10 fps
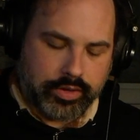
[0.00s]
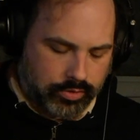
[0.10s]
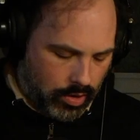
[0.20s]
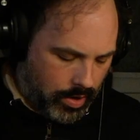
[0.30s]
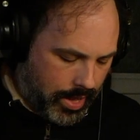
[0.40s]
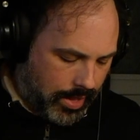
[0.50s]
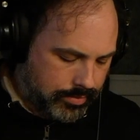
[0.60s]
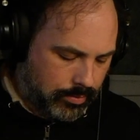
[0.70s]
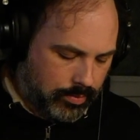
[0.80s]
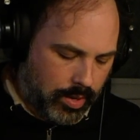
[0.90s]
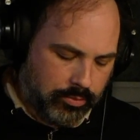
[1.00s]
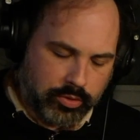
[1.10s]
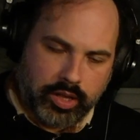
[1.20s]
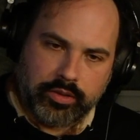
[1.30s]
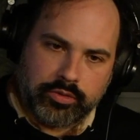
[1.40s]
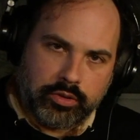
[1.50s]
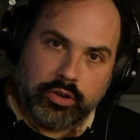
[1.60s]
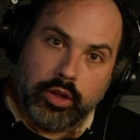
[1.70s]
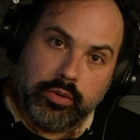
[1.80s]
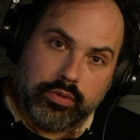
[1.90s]
guitar has sometimes when you hit certain
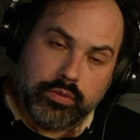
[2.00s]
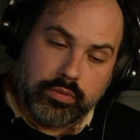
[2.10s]
notes.